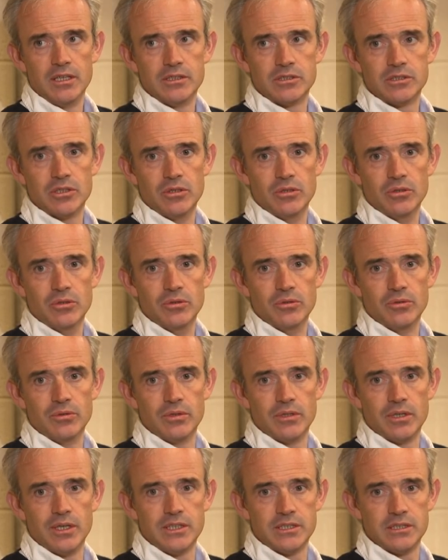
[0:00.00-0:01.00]
So
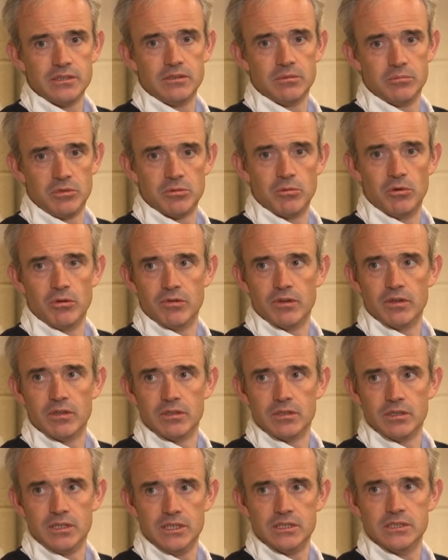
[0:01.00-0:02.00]
I said, do you want me to come over?
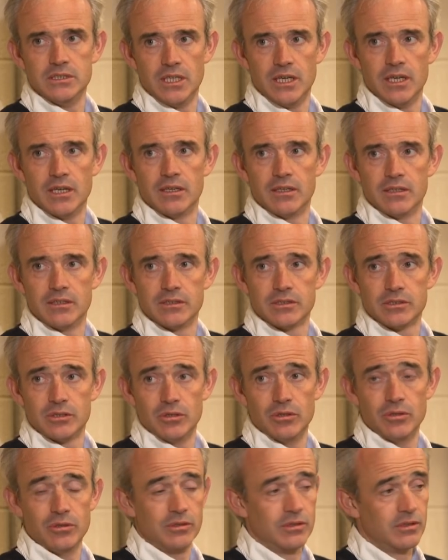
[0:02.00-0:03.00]
He says, yeah.
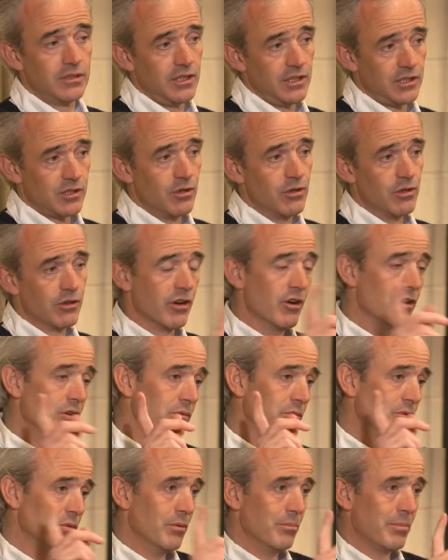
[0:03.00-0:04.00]
So I turned
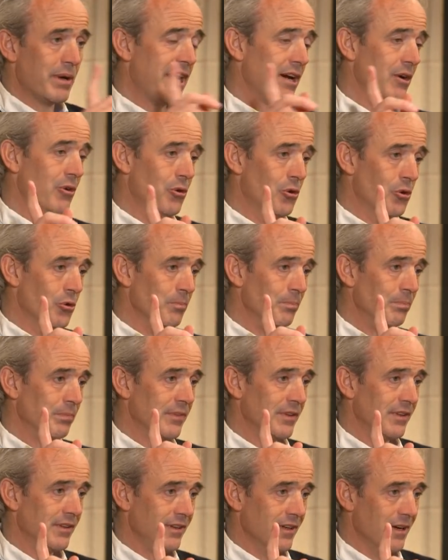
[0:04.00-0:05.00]
around, went back home,
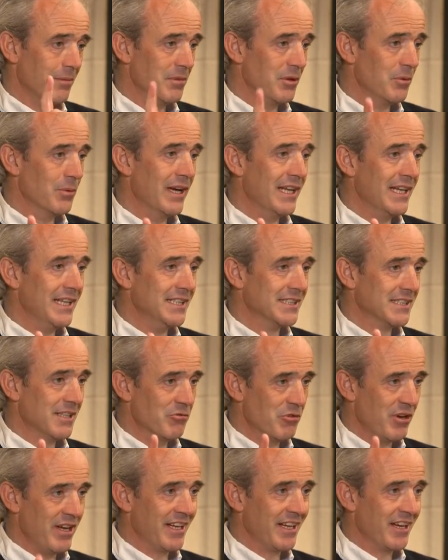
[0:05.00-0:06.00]
got me wellies
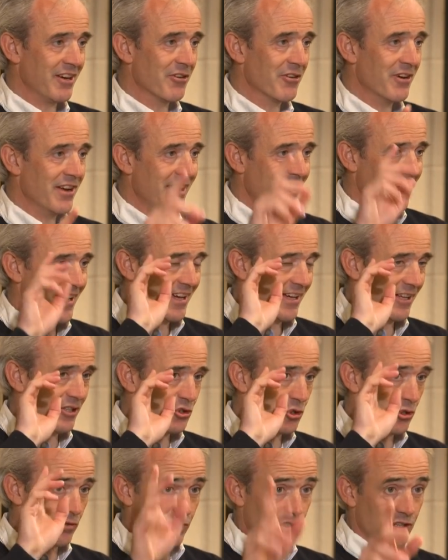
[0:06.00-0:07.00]
and rain gear,
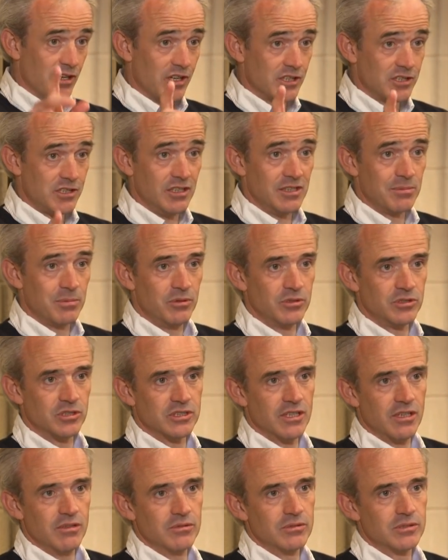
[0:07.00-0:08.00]
and drove across here to
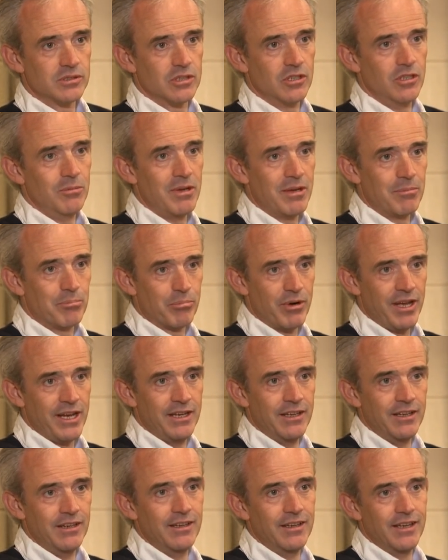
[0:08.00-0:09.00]
Punchestown. So I met
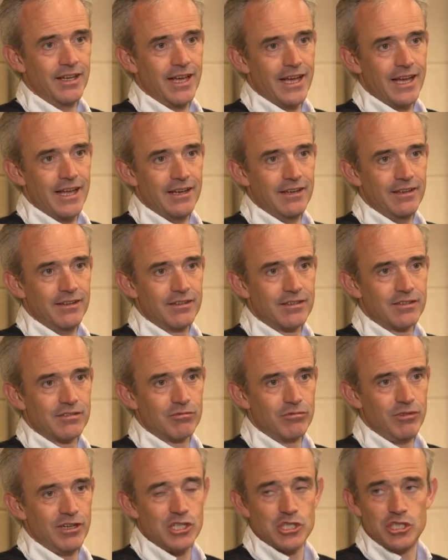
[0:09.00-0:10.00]
Brendan and
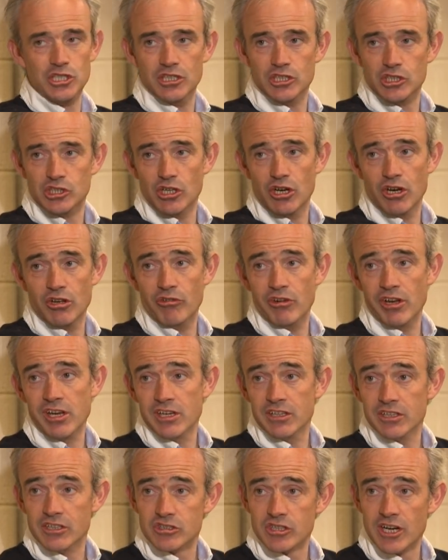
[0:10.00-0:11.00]
Richie and Sean
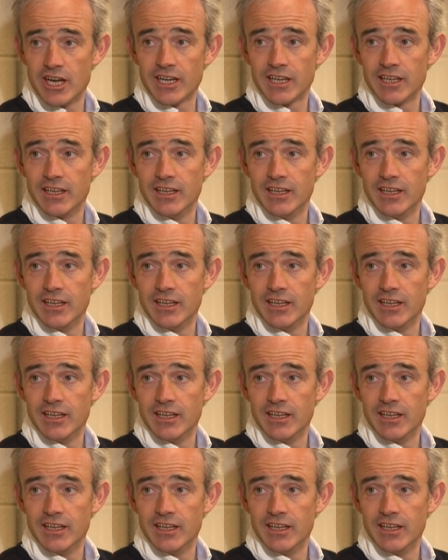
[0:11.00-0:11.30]
Ryan on the track.